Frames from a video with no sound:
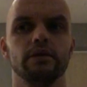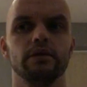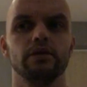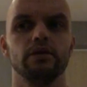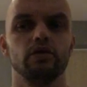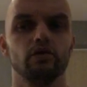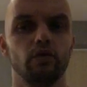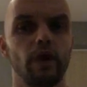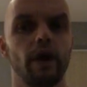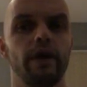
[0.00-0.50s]

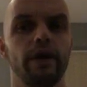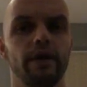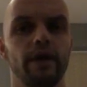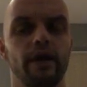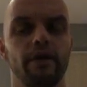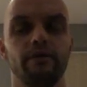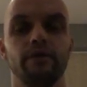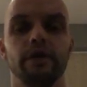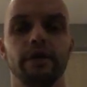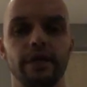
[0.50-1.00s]
train
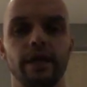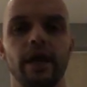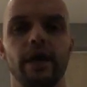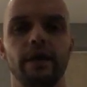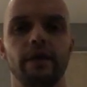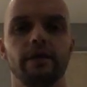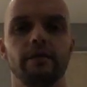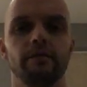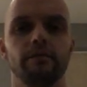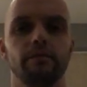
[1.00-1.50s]
every
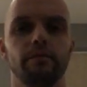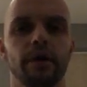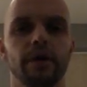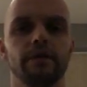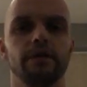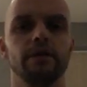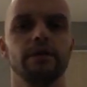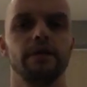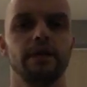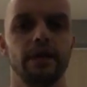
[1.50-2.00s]
day,
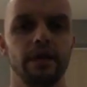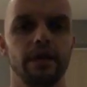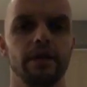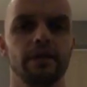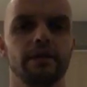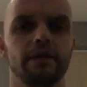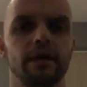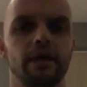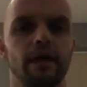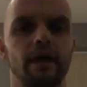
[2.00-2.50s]
but the
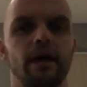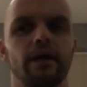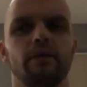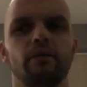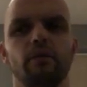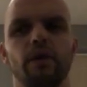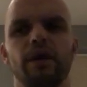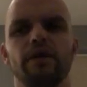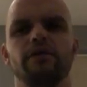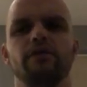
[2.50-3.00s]
thing that I
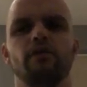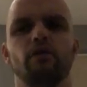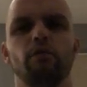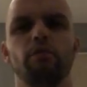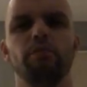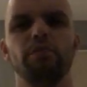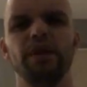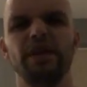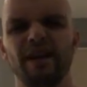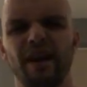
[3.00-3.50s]
went for
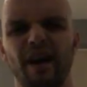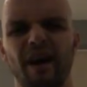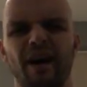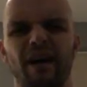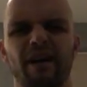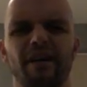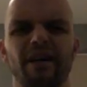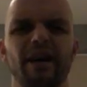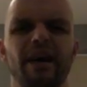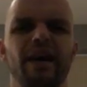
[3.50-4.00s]

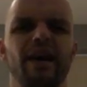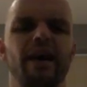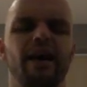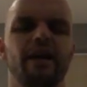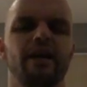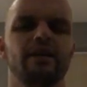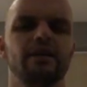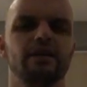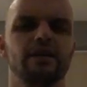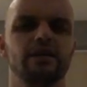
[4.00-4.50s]
PR,
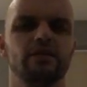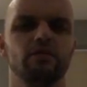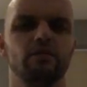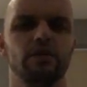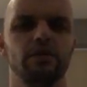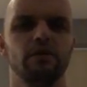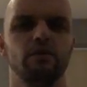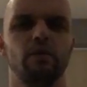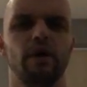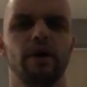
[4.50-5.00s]
and I just
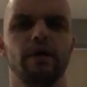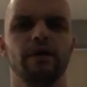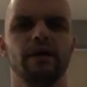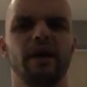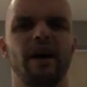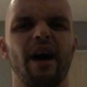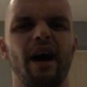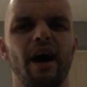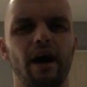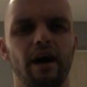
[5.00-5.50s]
really went
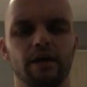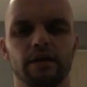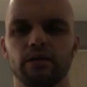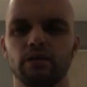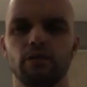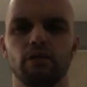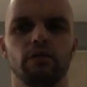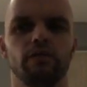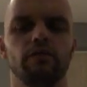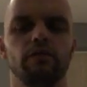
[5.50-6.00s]

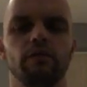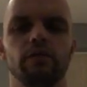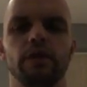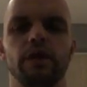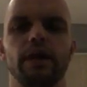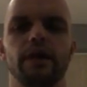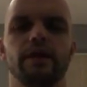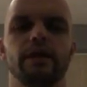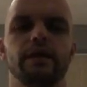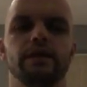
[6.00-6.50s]
hardcore for
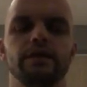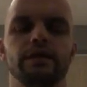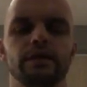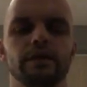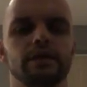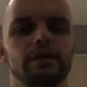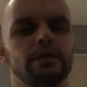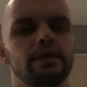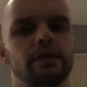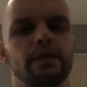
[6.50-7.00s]
that, and
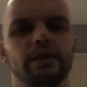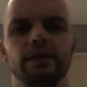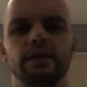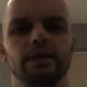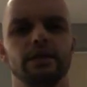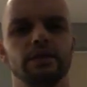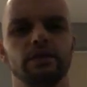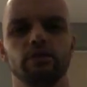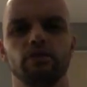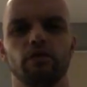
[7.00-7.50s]
just that
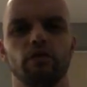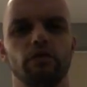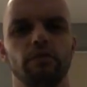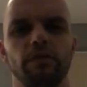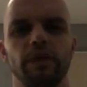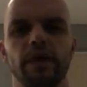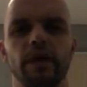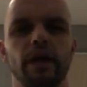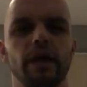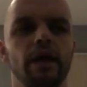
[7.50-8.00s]
destroyed
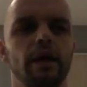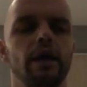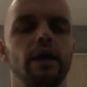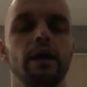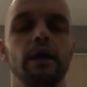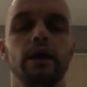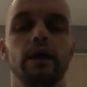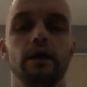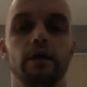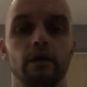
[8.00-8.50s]
me,
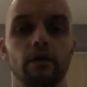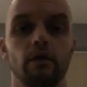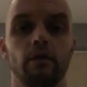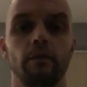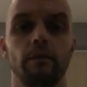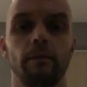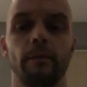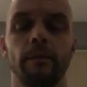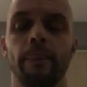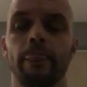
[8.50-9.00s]
you know.
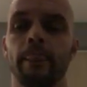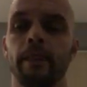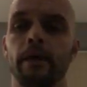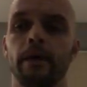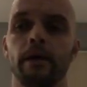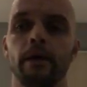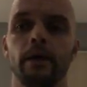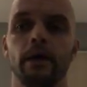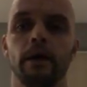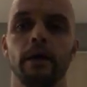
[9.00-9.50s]

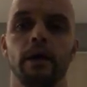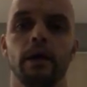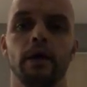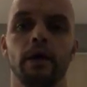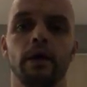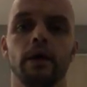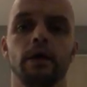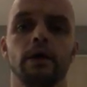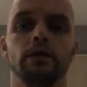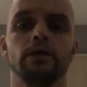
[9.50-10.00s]

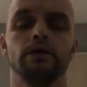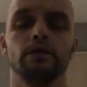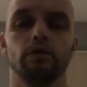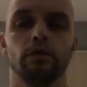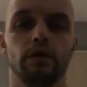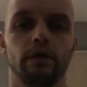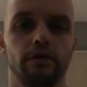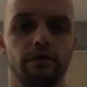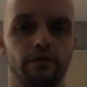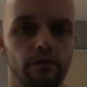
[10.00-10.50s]

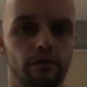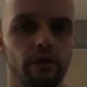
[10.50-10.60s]
So if